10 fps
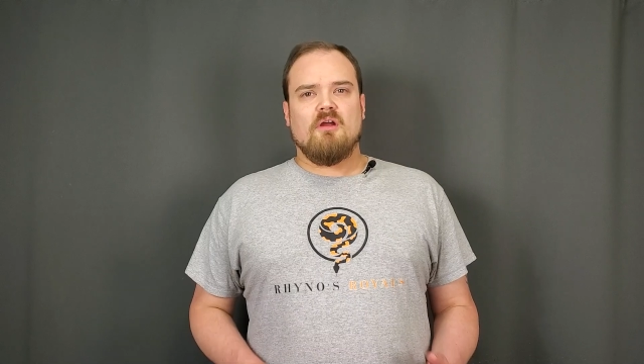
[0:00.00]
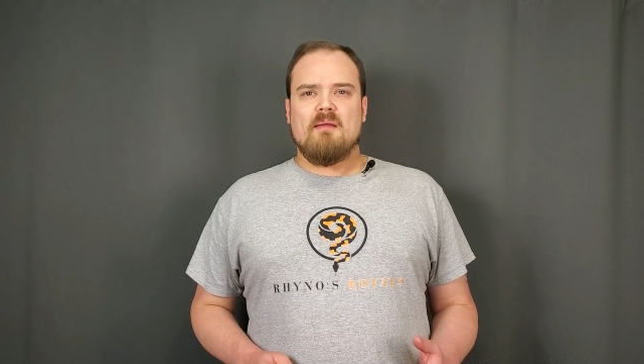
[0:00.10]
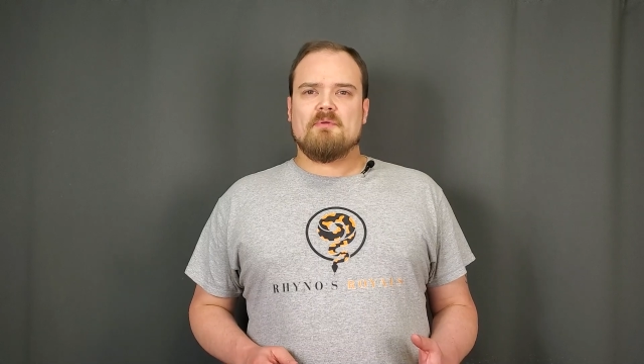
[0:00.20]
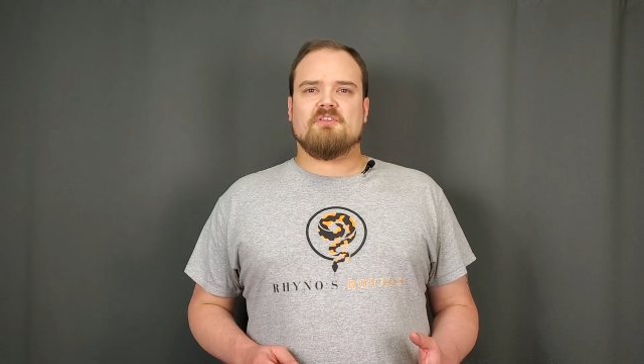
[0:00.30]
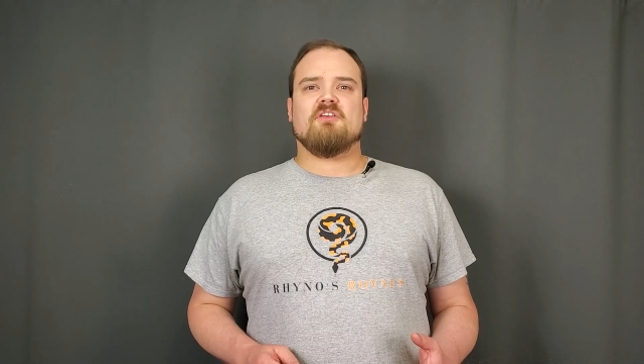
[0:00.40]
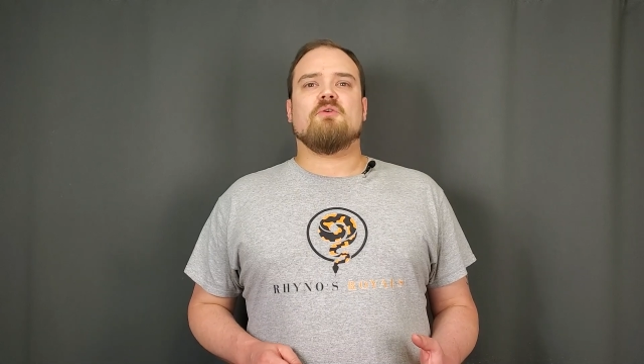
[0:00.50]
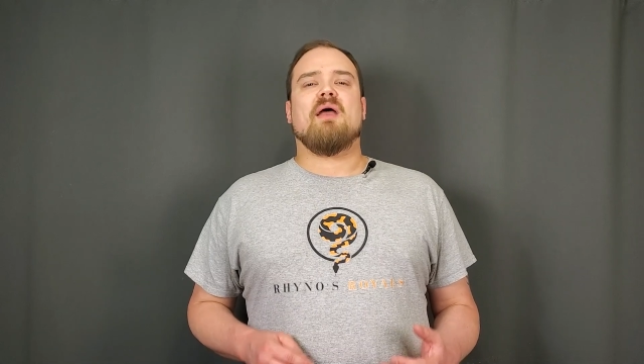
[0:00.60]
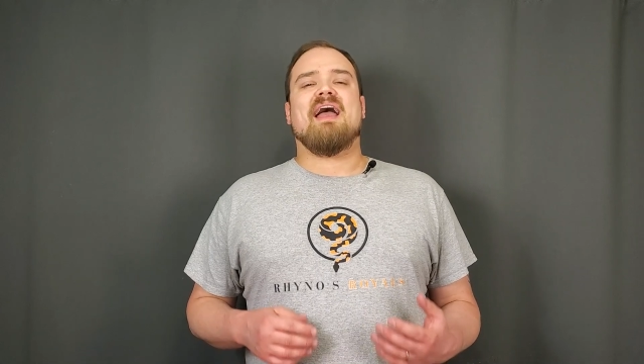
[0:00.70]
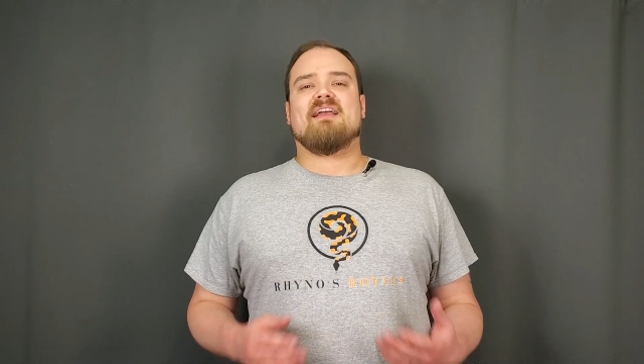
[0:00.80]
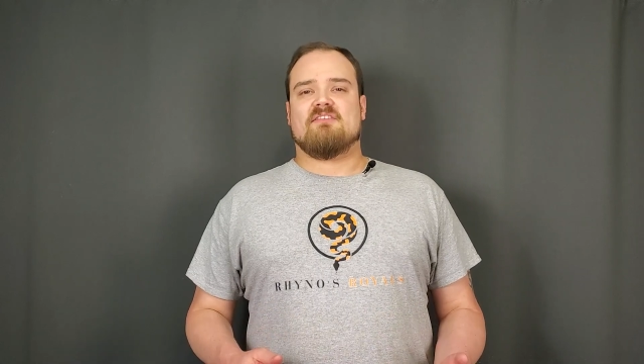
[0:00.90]
we're able to
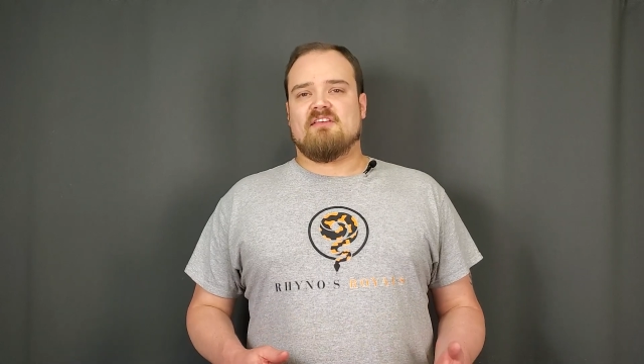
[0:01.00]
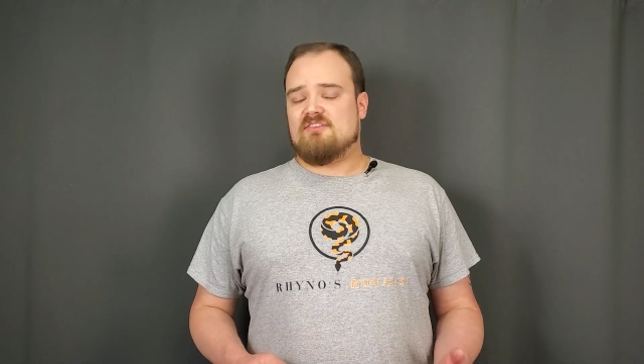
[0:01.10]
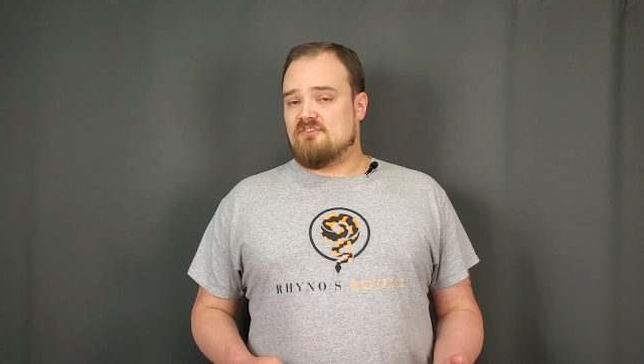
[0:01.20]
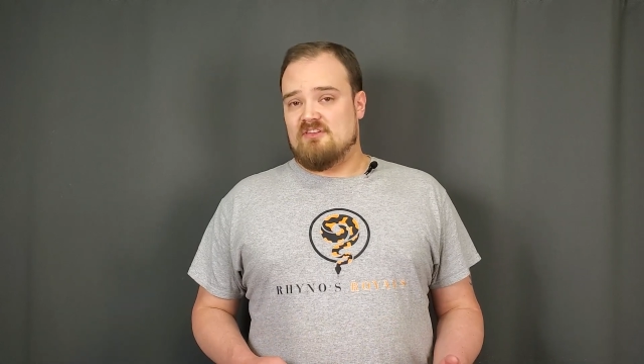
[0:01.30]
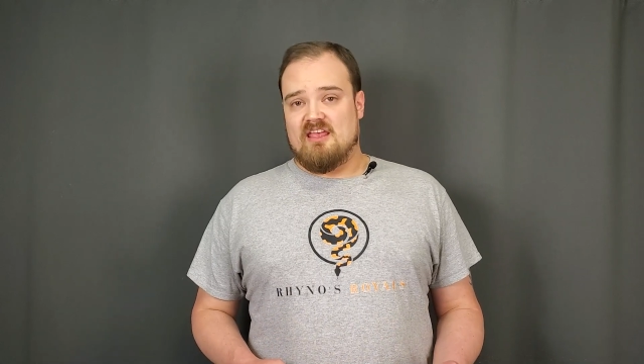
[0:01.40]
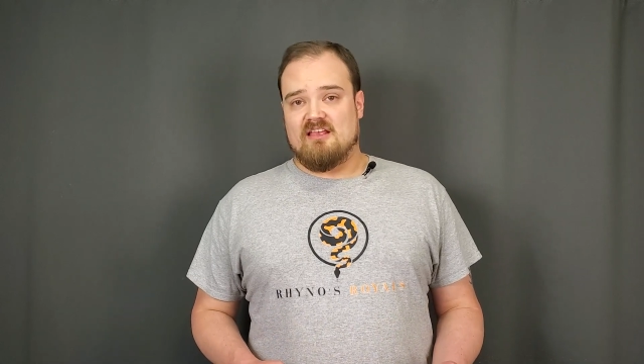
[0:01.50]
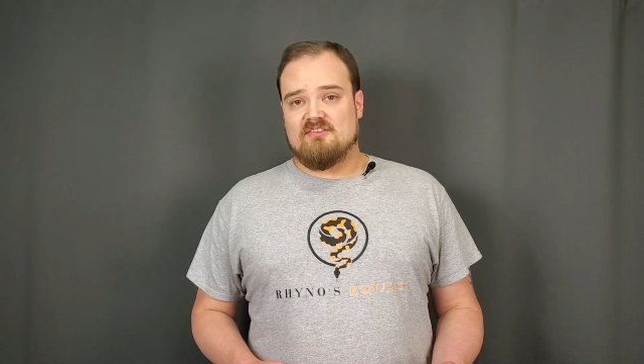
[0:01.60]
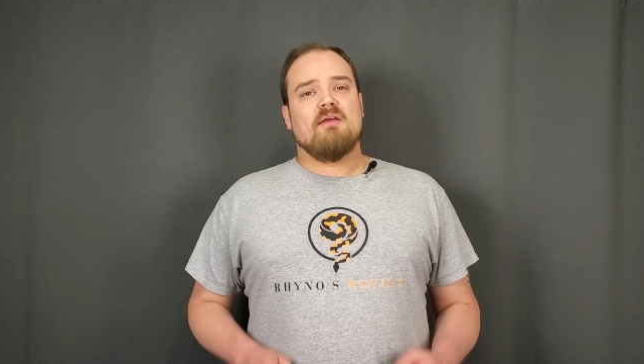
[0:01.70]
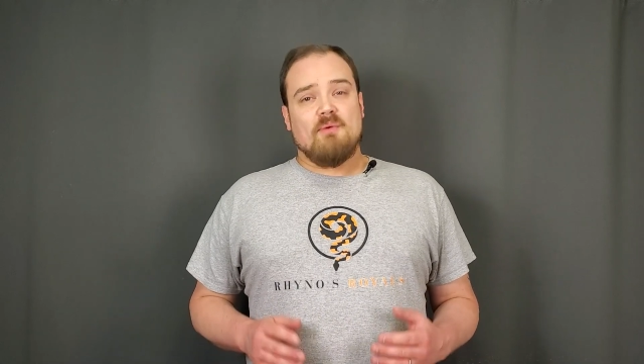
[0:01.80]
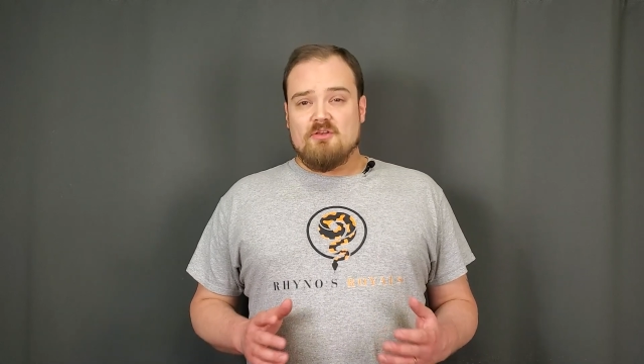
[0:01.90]
access
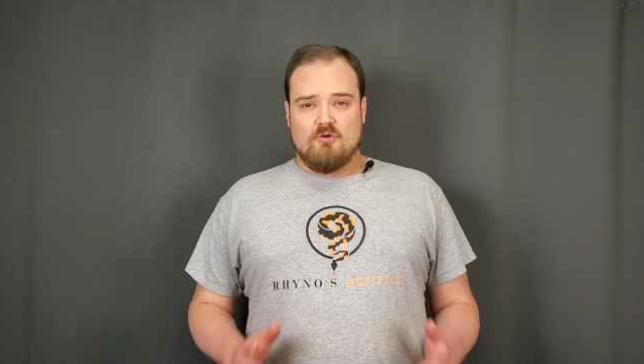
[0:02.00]
snakes that we